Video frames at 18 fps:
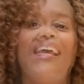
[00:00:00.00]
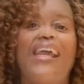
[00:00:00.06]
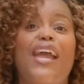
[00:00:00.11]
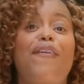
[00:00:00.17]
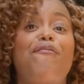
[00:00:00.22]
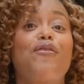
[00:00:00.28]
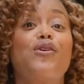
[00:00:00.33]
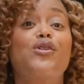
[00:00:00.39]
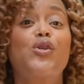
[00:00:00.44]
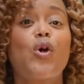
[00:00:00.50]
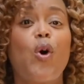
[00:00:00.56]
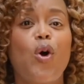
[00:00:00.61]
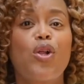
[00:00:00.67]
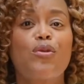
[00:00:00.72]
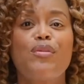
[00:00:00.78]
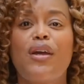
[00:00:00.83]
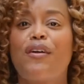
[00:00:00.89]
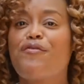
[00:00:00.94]
If you
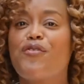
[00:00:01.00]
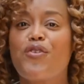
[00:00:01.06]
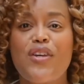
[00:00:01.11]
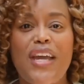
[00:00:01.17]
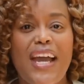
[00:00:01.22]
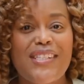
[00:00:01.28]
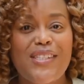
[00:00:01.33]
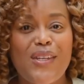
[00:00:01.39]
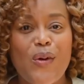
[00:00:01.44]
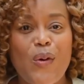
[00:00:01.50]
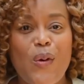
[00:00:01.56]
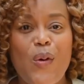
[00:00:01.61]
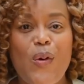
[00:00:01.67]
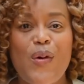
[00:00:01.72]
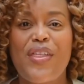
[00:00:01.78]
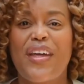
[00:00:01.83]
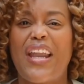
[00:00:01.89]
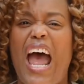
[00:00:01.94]
told me a few years
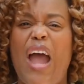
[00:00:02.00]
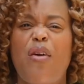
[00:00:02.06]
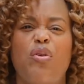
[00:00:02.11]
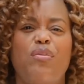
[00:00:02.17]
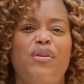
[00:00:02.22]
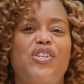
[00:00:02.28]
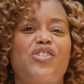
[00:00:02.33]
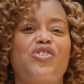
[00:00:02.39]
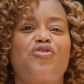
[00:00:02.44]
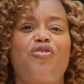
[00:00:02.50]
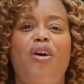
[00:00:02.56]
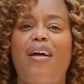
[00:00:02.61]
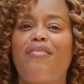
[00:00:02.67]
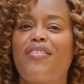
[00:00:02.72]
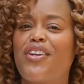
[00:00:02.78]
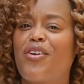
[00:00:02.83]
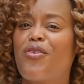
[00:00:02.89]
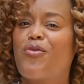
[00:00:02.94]
ago that I would be
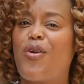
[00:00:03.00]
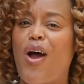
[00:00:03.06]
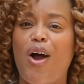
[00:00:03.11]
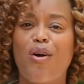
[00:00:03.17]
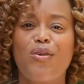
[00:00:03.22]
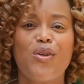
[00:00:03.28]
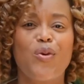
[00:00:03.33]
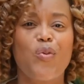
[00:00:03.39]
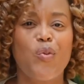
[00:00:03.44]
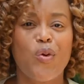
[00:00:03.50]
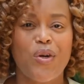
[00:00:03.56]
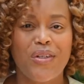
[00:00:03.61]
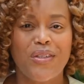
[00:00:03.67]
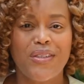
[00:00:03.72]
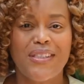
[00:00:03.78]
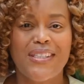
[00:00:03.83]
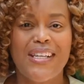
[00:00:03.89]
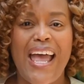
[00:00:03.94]
traveling around the
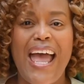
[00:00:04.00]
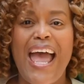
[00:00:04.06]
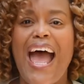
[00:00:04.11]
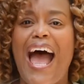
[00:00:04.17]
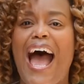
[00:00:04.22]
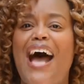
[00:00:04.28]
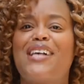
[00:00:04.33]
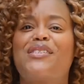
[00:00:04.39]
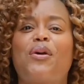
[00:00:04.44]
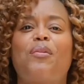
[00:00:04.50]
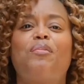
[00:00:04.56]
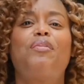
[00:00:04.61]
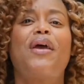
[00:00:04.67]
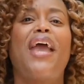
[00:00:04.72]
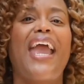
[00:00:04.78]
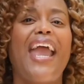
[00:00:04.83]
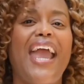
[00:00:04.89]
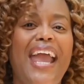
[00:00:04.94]
world as a
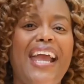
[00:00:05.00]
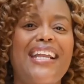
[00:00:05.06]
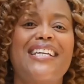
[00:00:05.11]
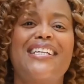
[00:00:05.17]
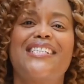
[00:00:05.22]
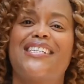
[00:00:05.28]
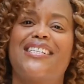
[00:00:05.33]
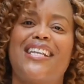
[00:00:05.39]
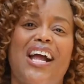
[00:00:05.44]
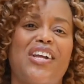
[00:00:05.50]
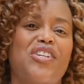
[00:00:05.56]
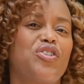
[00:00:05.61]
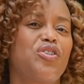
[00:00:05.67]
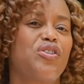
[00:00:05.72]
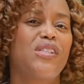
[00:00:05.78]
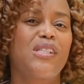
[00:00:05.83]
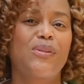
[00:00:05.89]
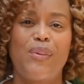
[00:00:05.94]
paid
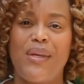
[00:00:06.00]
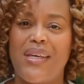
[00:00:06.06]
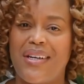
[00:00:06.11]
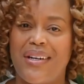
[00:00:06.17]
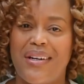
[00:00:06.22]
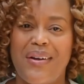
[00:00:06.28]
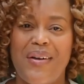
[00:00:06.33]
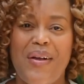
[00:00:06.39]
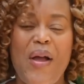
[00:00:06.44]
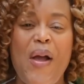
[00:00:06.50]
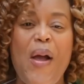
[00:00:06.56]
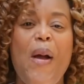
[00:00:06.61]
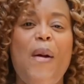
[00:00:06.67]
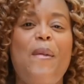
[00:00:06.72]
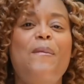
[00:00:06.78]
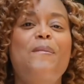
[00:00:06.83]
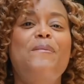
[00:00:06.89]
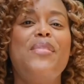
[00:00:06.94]
international speaker,
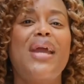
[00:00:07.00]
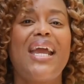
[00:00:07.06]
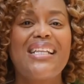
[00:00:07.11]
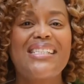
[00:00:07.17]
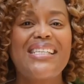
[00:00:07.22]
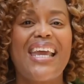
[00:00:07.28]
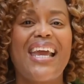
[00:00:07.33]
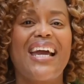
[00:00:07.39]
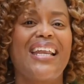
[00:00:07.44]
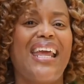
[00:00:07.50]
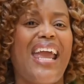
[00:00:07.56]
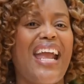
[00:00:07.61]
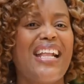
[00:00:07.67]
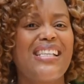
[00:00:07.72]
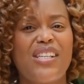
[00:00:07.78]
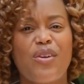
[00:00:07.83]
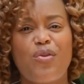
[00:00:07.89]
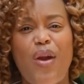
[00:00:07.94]
meeting and
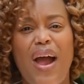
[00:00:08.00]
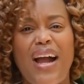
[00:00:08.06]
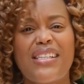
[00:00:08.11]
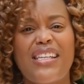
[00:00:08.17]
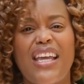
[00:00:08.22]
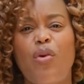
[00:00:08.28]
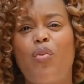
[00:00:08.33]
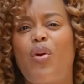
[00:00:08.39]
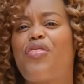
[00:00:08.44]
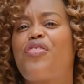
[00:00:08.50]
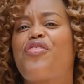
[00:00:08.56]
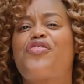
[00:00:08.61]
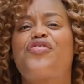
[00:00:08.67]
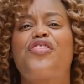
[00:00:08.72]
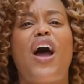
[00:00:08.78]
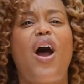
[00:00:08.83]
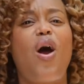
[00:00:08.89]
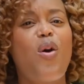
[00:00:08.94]
interacting with
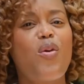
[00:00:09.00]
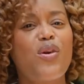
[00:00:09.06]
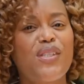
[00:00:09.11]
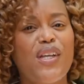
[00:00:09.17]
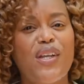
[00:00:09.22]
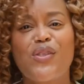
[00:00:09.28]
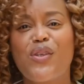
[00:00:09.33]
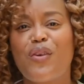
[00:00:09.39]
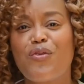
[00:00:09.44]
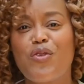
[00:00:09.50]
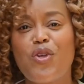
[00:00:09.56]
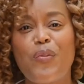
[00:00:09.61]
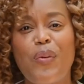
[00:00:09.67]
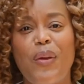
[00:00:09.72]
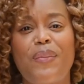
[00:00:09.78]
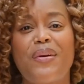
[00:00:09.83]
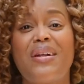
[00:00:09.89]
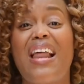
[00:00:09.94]
thousands of new
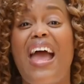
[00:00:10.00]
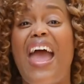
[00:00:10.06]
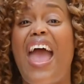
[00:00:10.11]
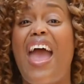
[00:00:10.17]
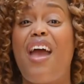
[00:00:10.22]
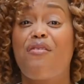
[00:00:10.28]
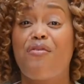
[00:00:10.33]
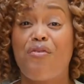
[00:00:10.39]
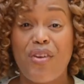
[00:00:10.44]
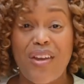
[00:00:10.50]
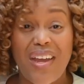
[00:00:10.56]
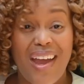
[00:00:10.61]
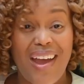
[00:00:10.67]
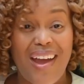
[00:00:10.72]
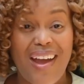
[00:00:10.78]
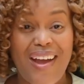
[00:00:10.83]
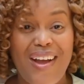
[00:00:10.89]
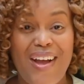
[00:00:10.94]
people every
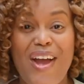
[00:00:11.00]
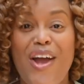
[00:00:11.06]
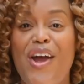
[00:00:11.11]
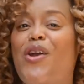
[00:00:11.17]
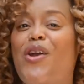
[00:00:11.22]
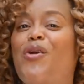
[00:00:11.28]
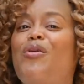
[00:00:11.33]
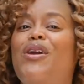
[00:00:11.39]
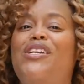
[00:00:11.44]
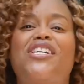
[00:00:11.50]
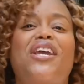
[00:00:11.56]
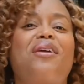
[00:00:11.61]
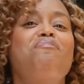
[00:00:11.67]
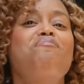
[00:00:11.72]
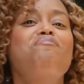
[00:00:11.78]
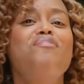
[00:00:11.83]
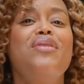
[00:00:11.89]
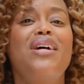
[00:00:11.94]
year,
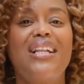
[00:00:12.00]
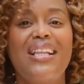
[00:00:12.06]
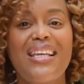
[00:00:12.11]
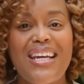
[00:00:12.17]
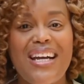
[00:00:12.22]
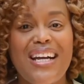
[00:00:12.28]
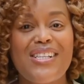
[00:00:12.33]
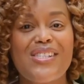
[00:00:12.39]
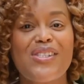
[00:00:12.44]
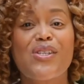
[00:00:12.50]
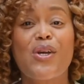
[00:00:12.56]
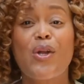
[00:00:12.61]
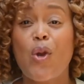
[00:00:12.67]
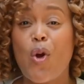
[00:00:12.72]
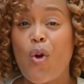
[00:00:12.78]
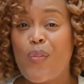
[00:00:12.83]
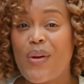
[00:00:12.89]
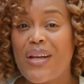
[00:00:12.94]
reaching millions
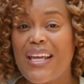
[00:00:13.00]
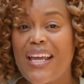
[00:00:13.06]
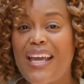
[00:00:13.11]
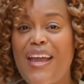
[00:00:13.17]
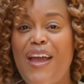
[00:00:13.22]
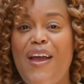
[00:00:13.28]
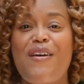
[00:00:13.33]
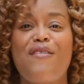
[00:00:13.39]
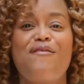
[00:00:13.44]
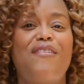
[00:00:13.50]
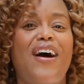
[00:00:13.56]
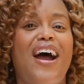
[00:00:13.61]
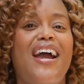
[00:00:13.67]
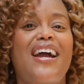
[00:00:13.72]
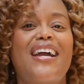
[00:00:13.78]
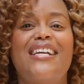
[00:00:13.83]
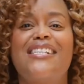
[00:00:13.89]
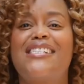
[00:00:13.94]
globally
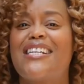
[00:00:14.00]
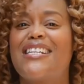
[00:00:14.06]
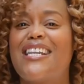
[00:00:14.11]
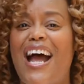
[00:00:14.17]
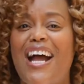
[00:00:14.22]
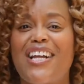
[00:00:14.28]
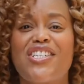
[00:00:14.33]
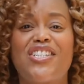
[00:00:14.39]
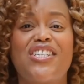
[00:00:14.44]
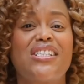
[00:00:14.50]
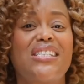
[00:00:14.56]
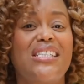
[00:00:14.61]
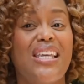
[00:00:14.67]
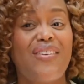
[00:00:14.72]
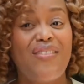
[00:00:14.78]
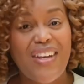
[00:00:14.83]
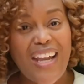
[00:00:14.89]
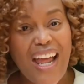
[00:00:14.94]
via international
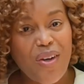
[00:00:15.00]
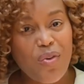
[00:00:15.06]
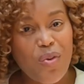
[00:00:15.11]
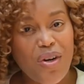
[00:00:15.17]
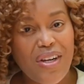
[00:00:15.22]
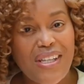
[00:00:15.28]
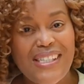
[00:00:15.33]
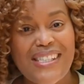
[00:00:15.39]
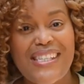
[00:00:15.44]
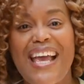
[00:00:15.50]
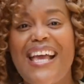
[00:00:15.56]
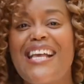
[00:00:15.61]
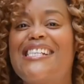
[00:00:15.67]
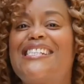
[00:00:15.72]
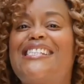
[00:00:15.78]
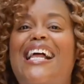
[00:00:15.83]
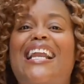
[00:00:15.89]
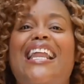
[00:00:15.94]
TV networks,
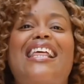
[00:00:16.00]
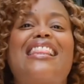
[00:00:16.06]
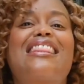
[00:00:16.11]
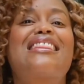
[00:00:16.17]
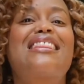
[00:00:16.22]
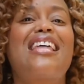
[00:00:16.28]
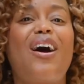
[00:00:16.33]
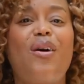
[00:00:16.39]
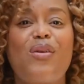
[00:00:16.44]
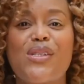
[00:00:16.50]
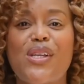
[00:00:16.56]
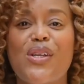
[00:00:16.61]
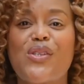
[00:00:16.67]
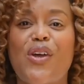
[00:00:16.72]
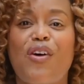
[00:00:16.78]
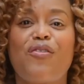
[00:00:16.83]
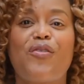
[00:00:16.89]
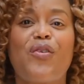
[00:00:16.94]
selling
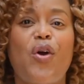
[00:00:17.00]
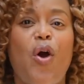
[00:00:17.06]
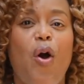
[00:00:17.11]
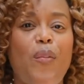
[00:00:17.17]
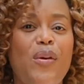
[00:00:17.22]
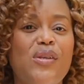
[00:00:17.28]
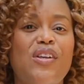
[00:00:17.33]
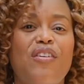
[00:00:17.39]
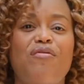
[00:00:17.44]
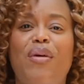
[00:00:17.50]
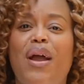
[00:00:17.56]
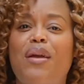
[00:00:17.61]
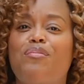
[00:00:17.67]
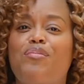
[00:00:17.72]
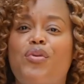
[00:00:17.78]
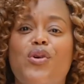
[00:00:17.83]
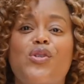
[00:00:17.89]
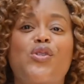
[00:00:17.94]
thousands of copies of my
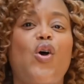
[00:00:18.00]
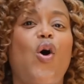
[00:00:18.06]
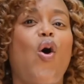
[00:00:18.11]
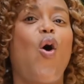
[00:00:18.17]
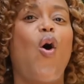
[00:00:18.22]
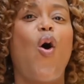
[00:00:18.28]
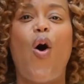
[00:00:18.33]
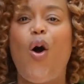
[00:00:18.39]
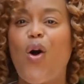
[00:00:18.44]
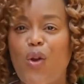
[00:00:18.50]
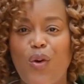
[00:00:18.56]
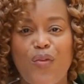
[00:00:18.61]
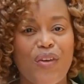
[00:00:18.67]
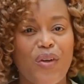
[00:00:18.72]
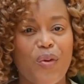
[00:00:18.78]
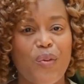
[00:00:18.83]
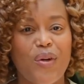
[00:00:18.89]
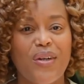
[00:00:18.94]
books all
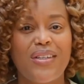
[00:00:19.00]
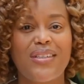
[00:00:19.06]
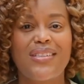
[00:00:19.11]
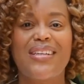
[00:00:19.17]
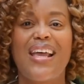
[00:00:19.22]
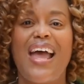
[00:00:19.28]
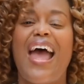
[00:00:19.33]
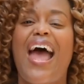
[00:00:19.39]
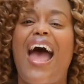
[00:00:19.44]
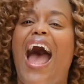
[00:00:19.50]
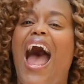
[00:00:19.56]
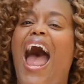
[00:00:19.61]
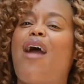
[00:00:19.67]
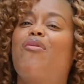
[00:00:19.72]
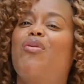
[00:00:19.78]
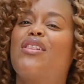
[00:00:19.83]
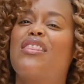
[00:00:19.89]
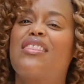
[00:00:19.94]
over the world,
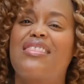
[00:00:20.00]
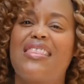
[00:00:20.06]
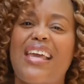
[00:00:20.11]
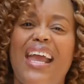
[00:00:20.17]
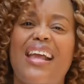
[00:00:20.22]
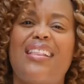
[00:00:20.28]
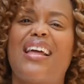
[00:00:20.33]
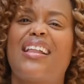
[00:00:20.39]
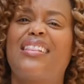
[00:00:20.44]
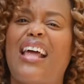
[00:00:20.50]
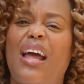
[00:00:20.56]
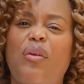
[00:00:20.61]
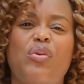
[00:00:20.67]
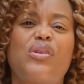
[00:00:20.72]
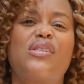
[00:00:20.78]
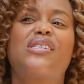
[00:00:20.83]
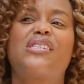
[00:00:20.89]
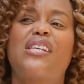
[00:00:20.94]
I would think that that
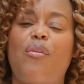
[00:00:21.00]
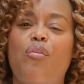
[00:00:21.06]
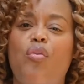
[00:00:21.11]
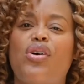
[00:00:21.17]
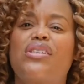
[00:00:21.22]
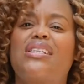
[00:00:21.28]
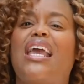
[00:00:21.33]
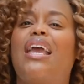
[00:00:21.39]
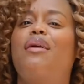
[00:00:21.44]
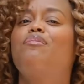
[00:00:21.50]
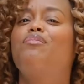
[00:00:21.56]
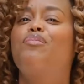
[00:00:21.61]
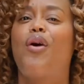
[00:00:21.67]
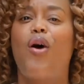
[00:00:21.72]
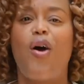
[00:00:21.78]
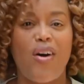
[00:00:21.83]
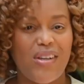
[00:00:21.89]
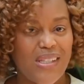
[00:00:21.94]
was somewhat
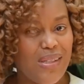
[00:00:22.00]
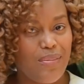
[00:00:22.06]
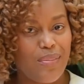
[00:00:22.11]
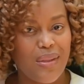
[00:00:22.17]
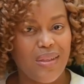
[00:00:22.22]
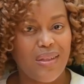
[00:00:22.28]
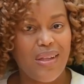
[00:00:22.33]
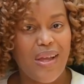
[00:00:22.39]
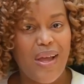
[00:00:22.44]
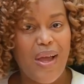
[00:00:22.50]
impossible